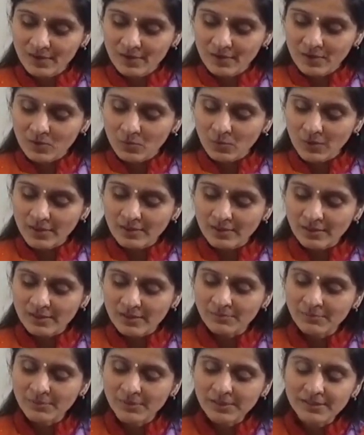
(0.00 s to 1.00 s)
When the
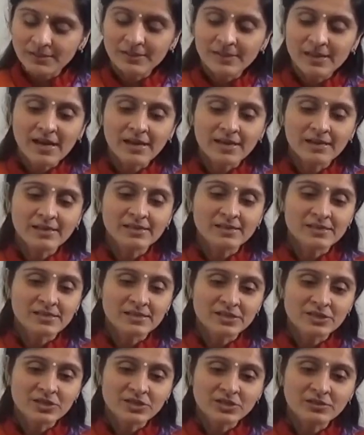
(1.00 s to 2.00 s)
limited and
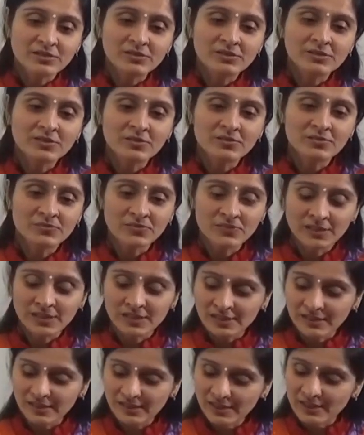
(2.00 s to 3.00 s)
conditioned
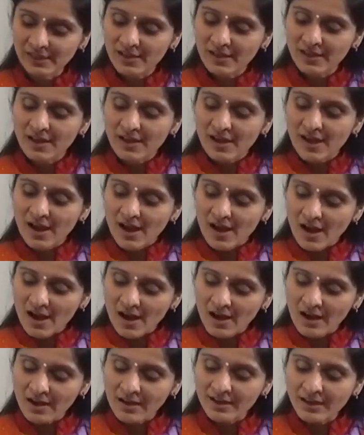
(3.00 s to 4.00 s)
feeling,
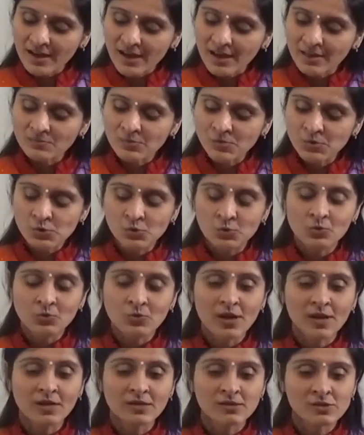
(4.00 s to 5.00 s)
I am so
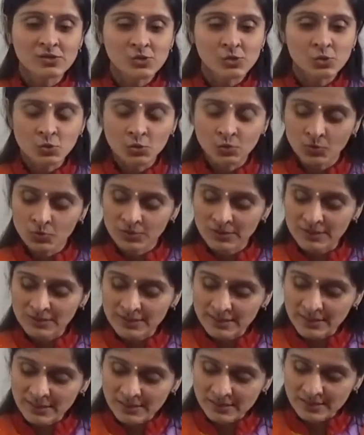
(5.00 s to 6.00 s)
and so,
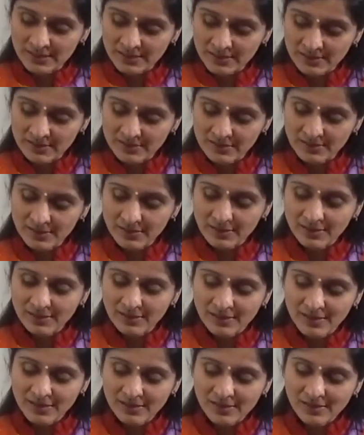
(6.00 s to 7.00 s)
ceases,
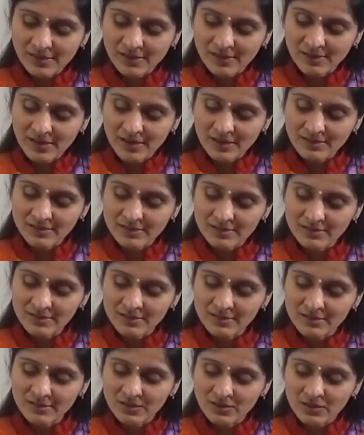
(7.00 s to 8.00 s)
there arises
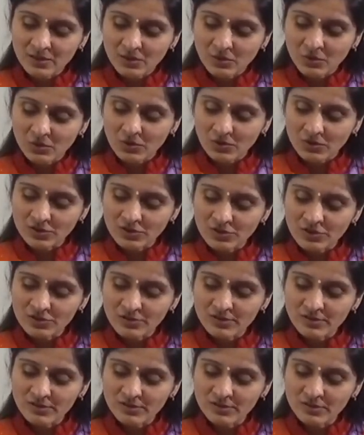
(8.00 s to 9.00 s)

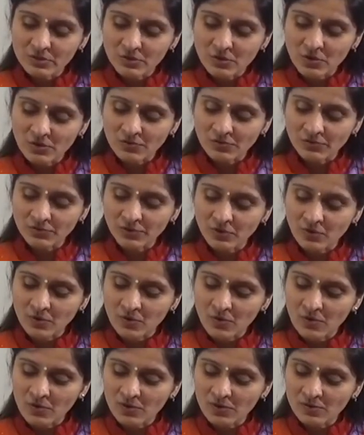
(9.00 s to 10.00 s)
consciousness of the
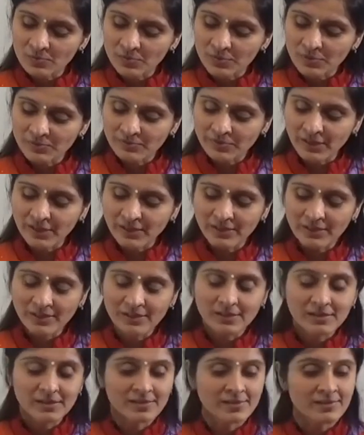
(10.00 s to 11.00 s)
all-pervading
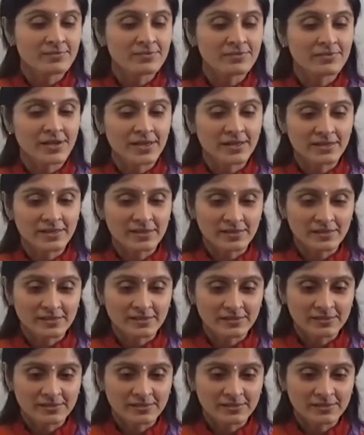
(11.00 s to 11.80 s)
infinite.